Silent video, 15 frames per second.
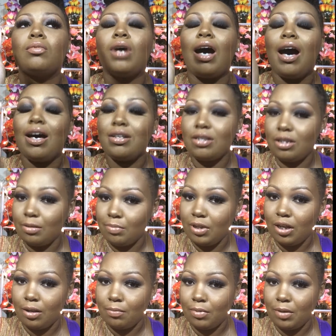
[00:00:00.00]
I slipped
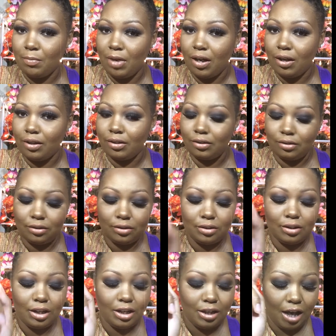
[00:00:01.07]
up in mine,
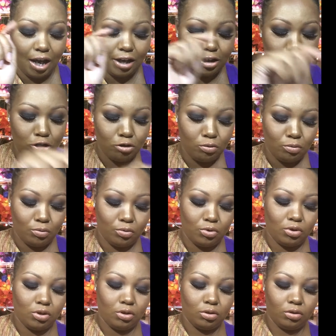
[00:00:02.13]
and I
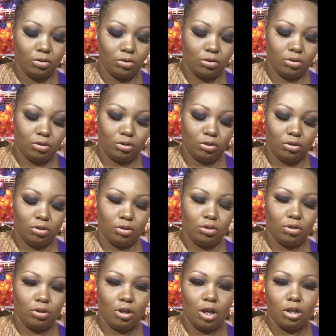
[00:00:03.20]
used
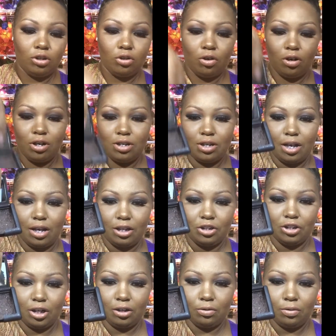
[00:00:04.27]
a NARS
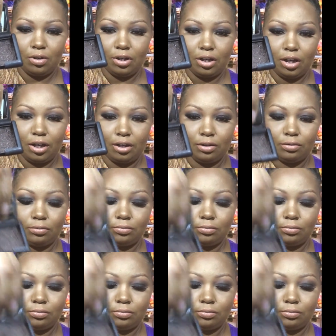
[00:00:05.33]
eyeshadow. Okay,